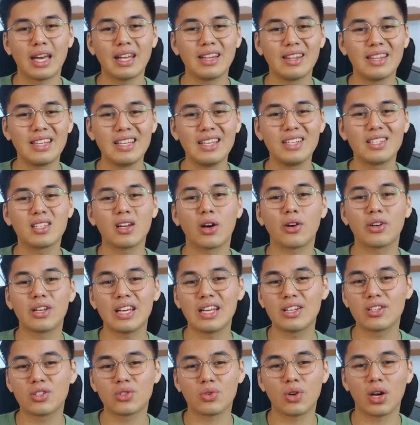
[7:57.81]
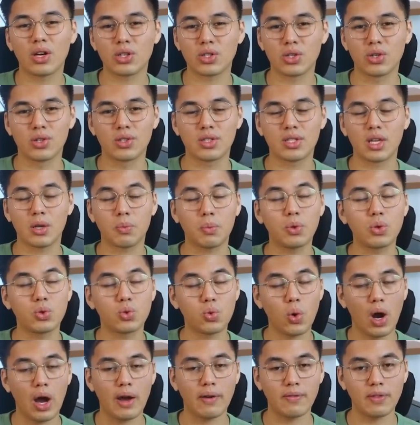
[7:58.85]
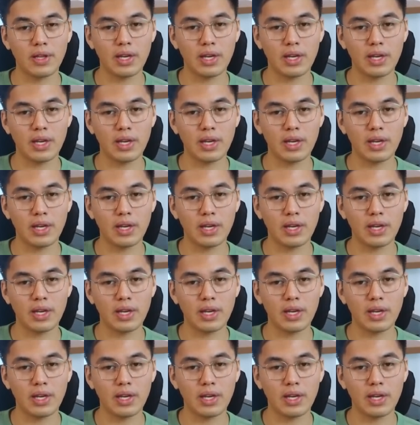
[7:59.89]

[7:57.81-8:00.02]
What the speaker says: and these are the instructions that will drive